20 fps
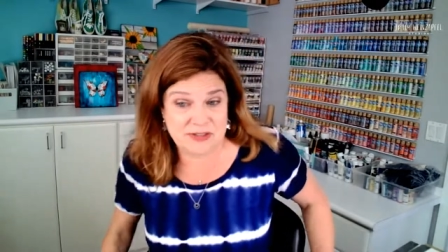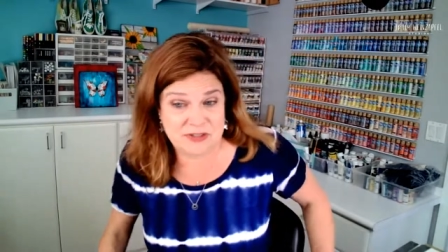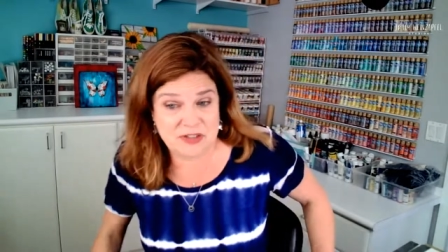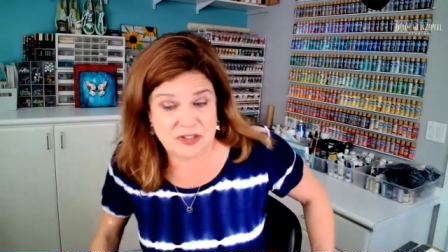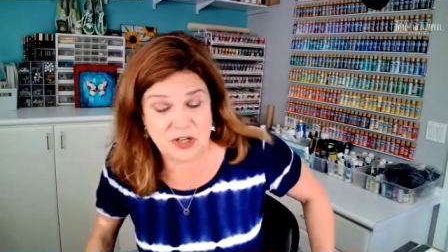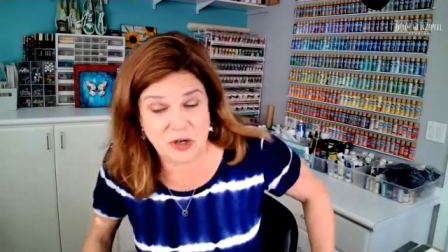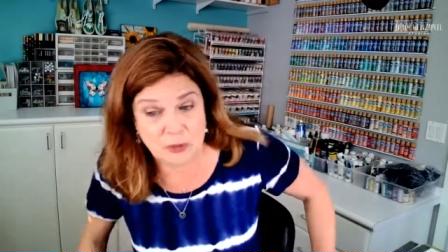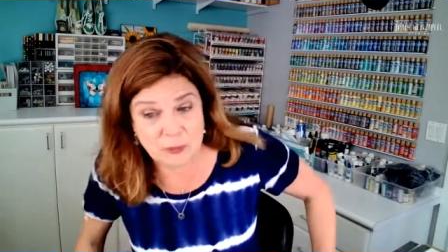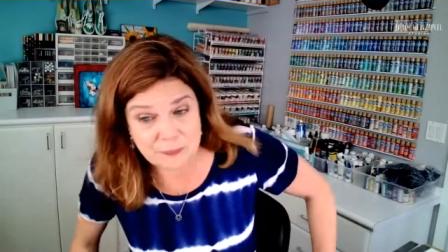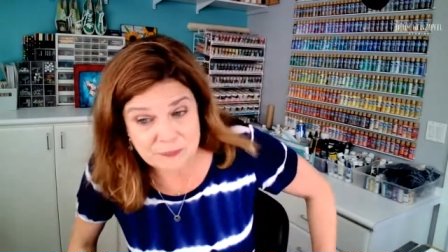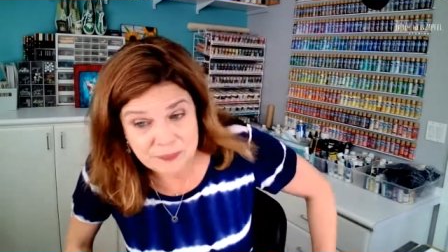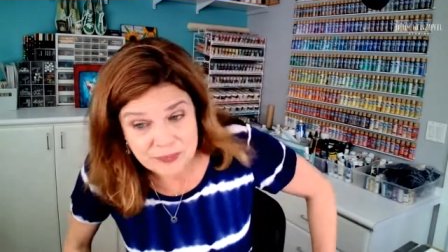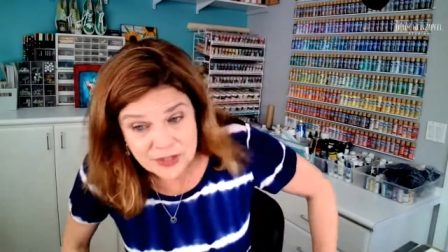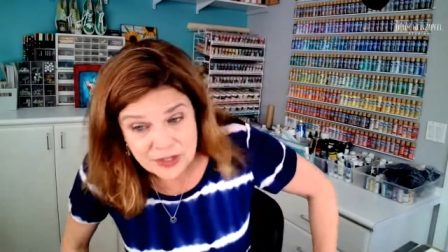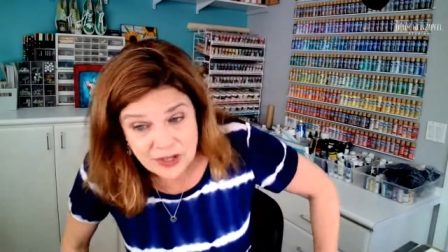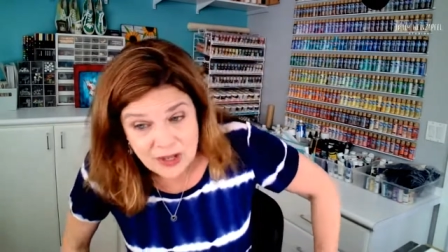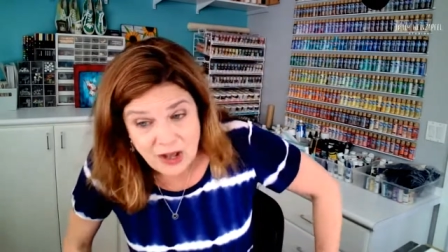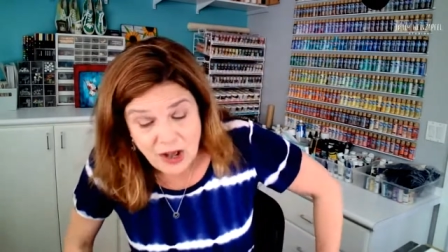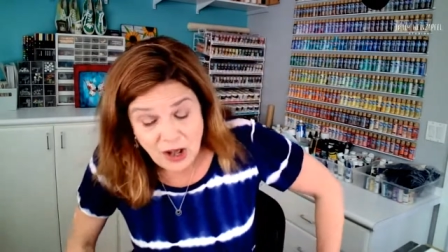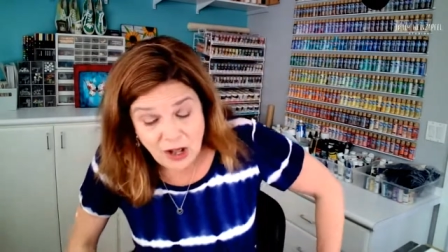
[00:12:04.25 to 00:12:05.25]
So
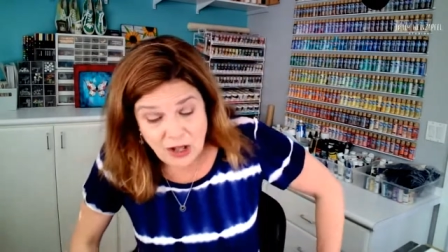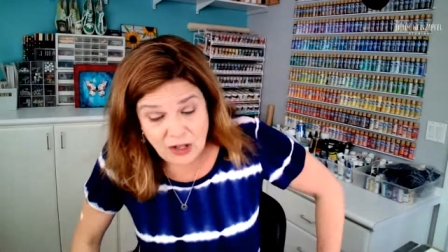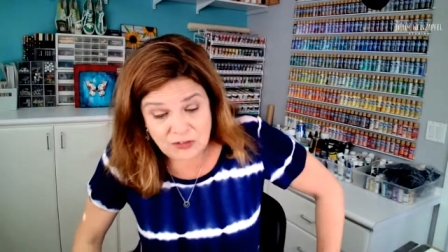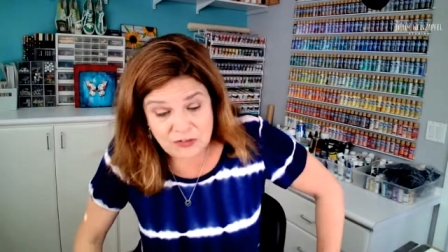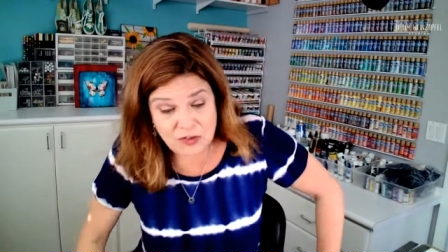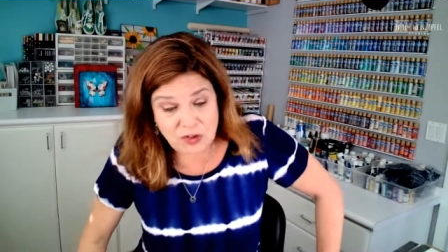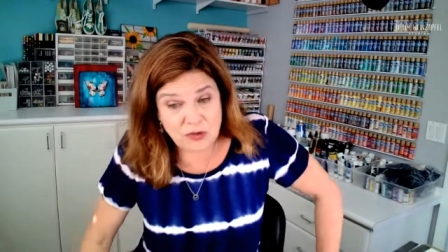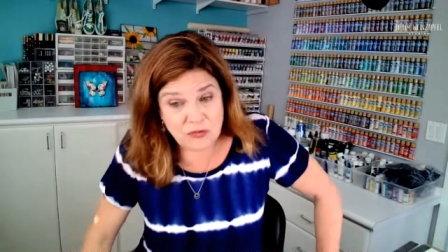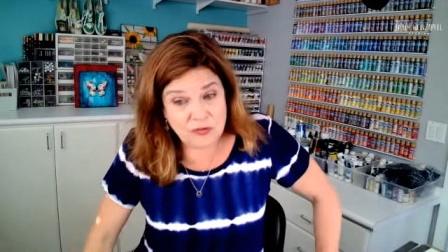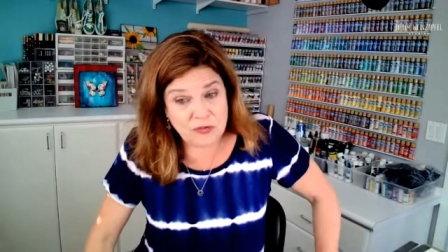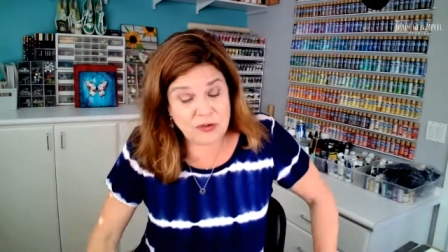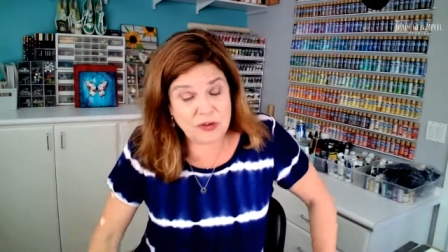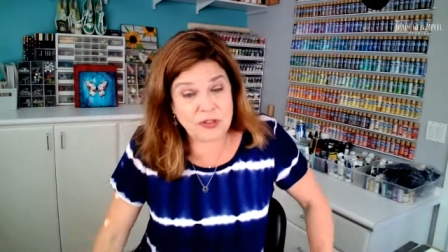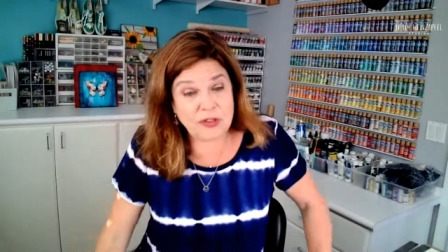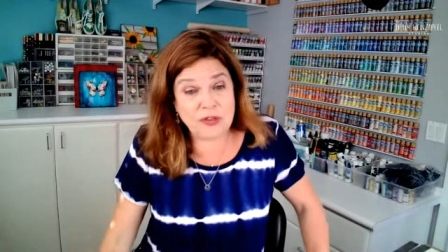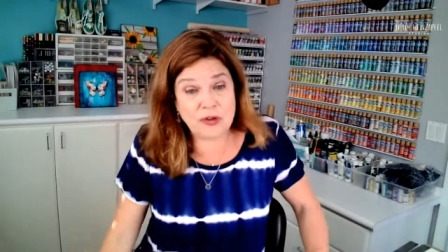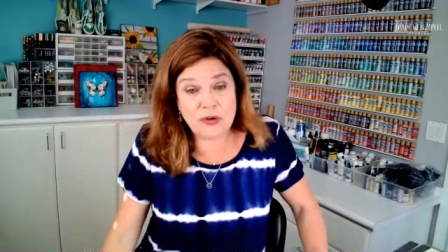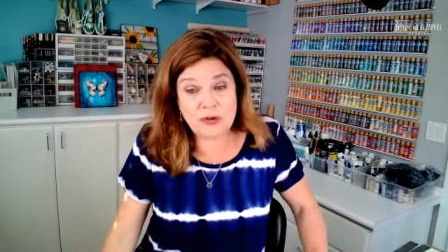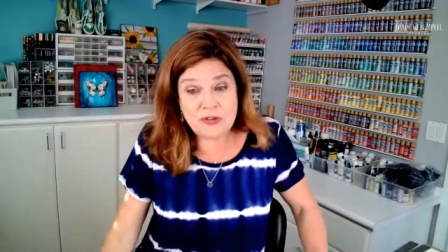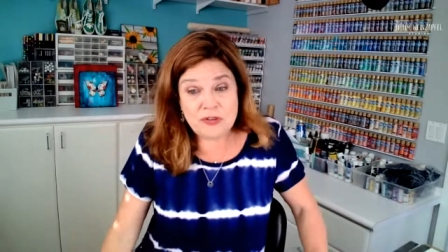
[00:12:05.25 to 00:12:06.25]
also for
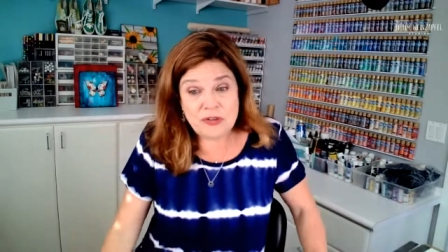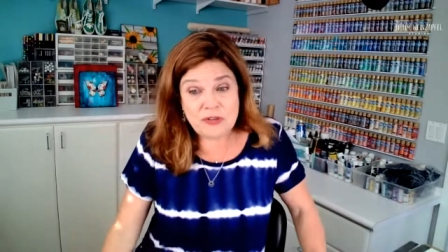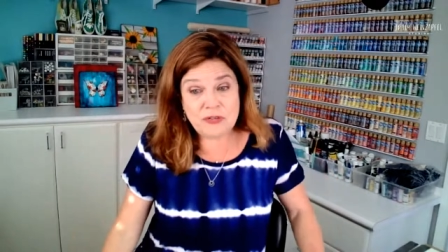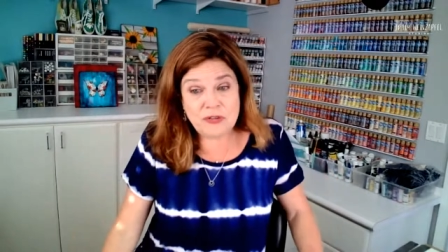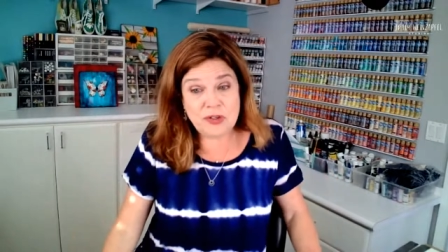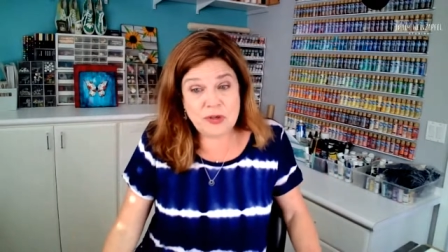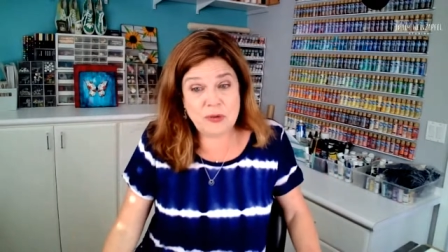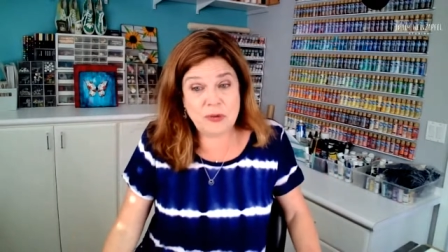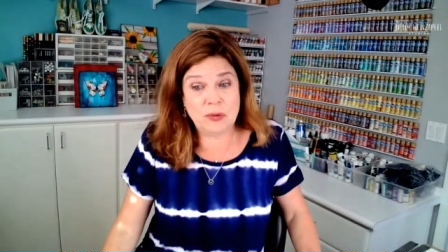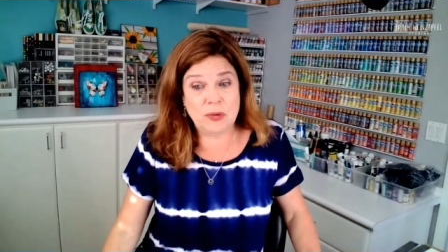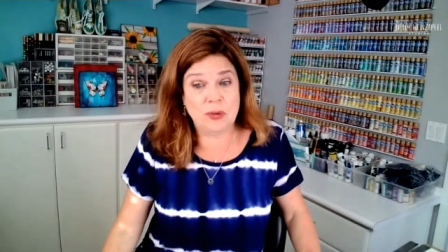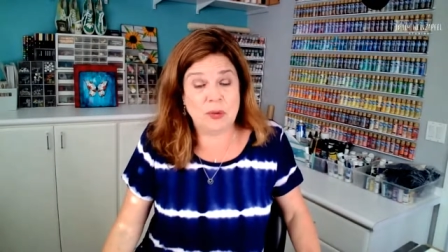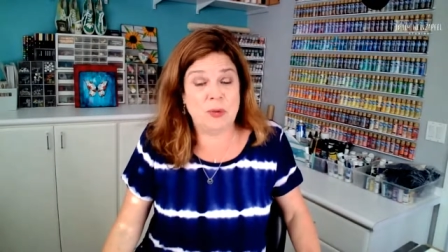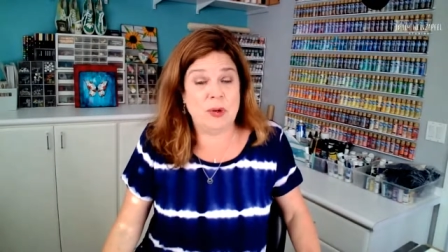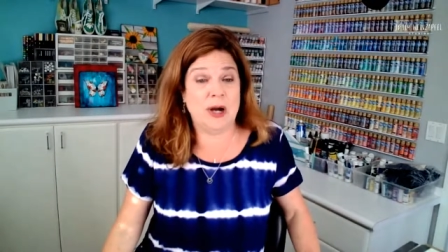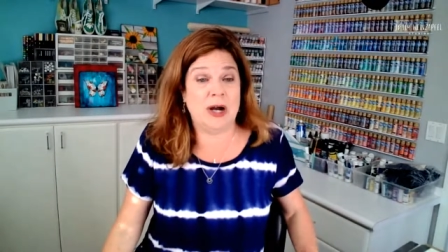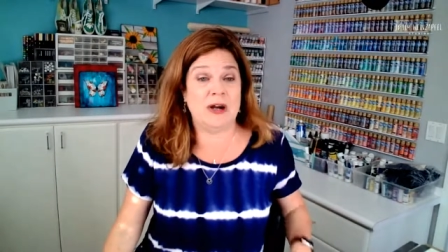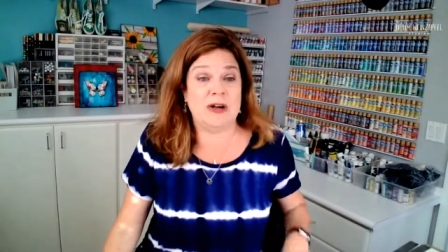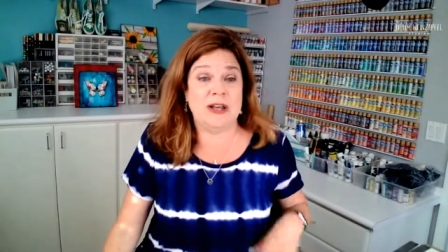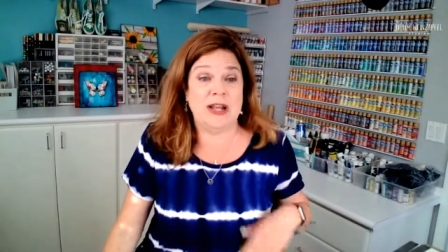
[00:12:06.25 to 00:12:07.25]
those of you who are